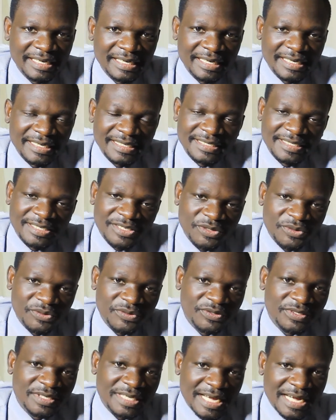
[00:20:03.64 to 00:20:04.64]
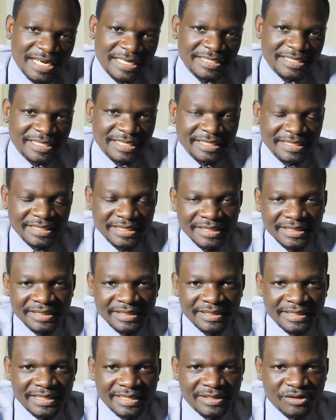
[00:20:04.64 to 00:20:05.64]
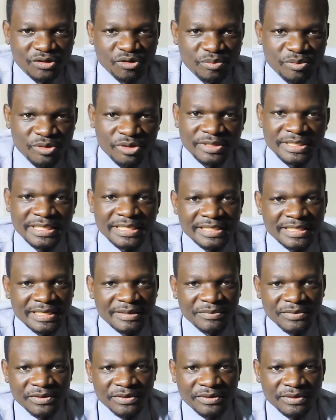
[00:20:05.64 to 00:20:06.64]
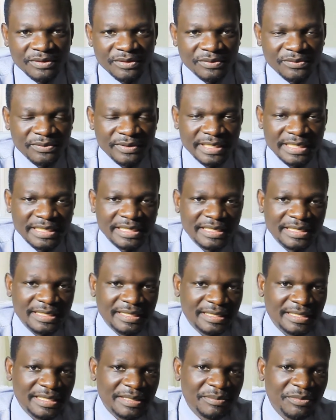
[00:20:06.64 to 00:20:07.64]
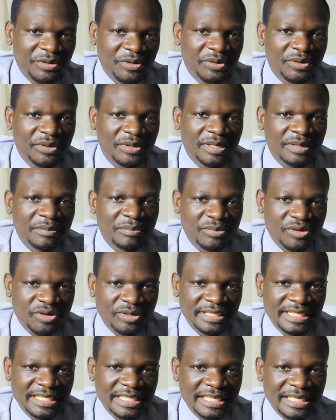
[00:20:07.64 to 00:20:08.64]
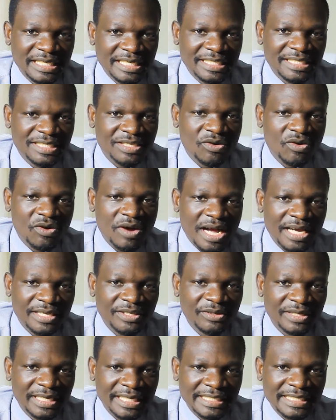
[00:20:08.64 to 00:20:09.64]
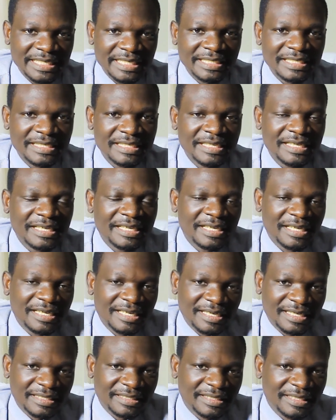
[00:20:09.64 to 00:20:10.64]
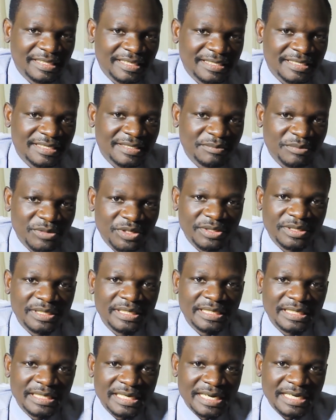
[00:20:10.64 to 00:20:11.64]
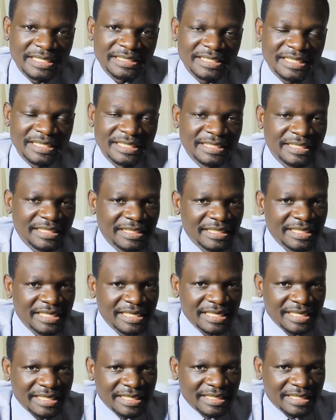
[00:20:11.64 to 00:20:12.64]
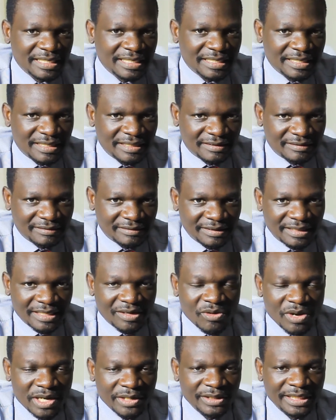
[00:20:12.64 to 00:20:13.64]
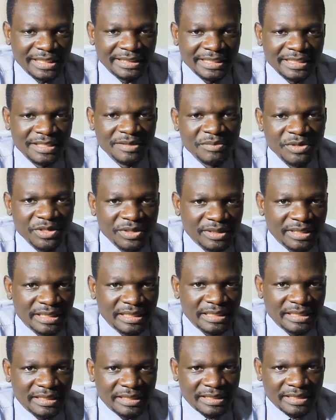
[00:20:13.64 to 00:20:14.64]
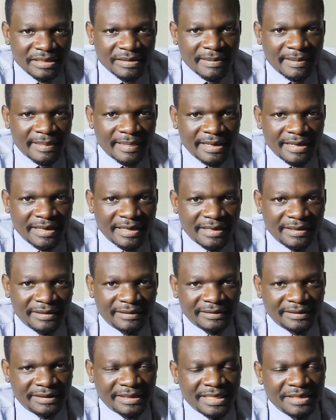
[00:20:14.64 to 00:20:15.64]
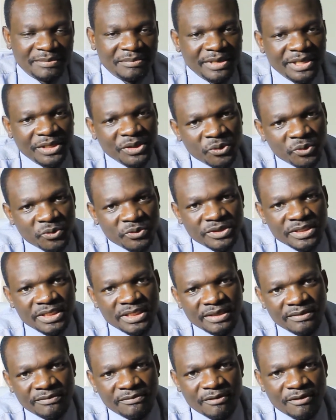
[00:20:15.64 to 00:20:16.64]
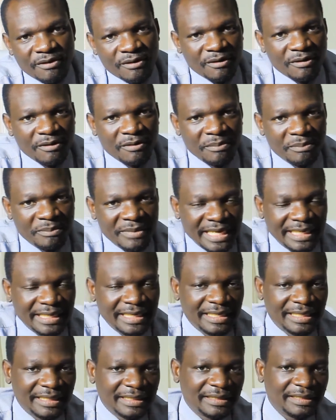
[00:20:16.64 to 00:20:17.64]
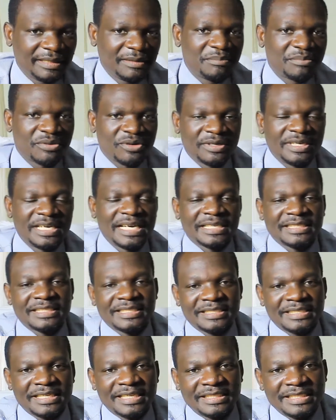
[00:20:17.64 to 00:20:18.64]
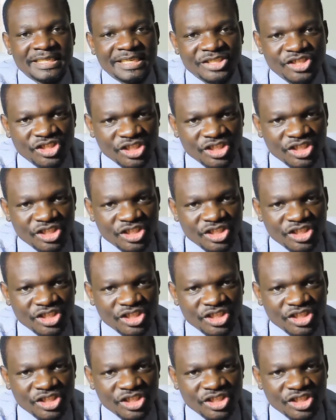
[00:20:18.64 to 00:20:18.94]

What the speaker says: is used actually to process the milk, where the milk protein is coagulated, and this milk actually, the coagulated milk can be used for making products such as